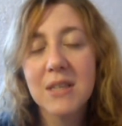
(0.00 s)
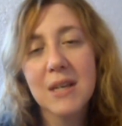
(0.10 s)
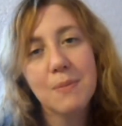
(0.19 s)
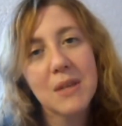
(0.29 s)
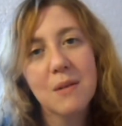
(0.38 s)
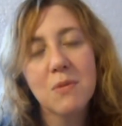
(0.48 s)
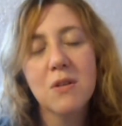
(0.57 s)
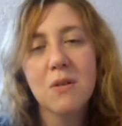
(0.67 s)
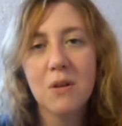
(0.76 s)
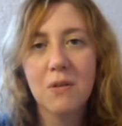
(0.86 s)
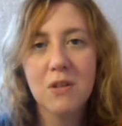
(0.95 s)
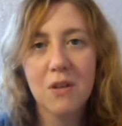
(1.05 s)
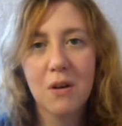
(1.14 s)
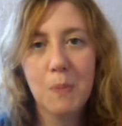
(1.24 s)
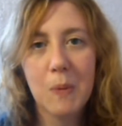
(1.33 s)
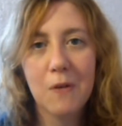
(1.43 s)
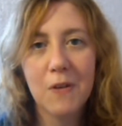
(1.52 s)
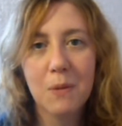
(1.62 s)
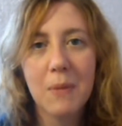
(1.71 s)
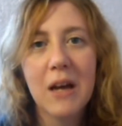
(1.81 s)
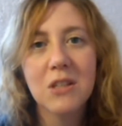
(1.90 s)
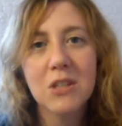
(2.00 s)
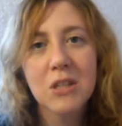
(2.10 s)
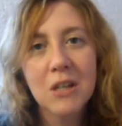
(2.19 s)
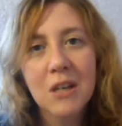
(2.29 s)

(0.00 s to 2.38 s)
Sometimes, it's not a perfect match.